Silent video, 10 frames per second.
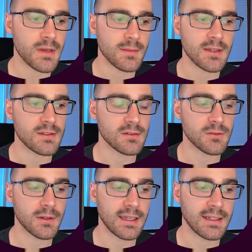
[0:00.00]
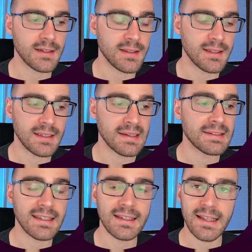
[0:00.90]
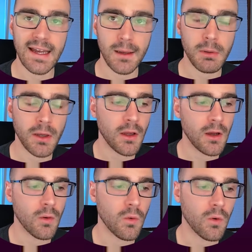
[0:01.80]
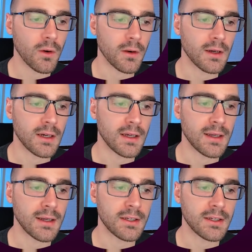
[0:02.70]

Maybe it's located in GitLab or uh,